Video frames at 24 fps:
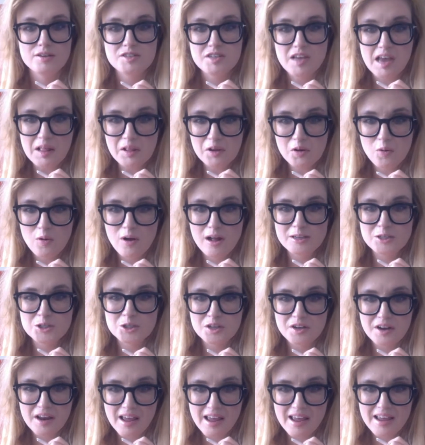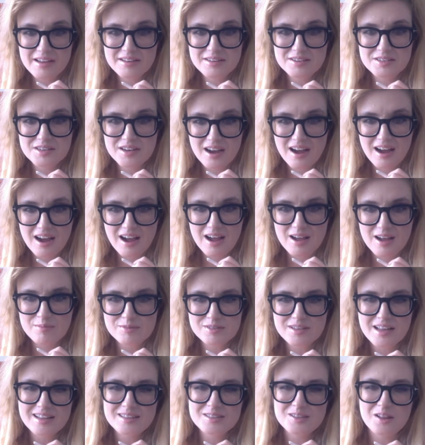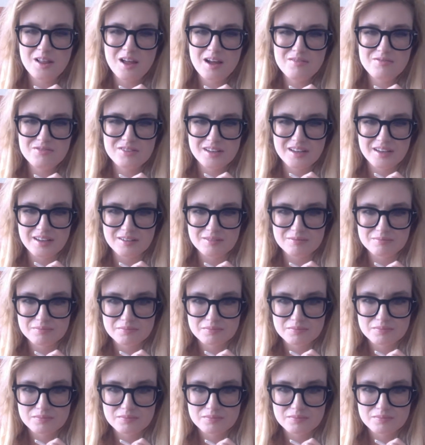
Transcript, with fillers: Taylor watched it eight times. That's lovely.